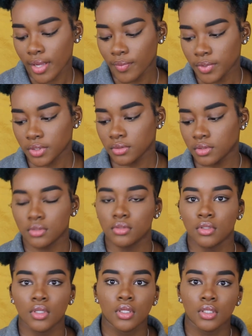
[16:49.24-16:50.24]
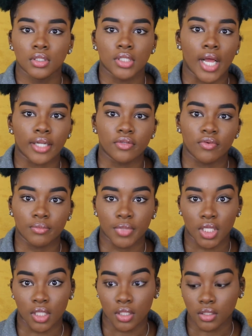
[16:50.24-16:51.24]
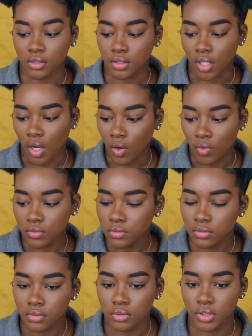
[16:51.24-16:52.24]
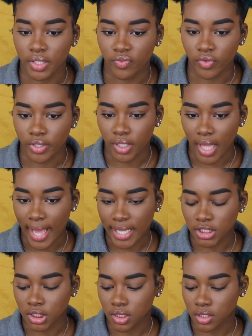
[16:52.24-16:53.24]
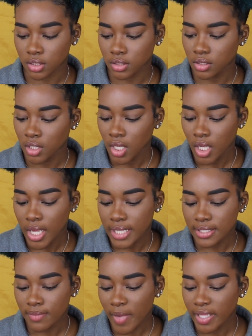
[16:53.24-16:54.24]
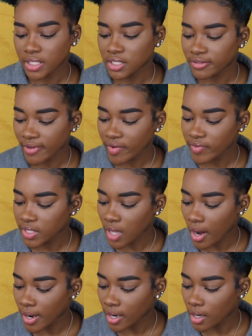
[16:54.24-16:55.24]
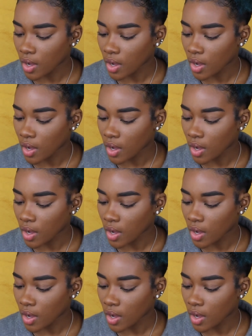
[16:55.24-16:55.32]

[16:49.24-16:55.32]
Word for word: they would not even be, you know, different lashes. And then my least favorite are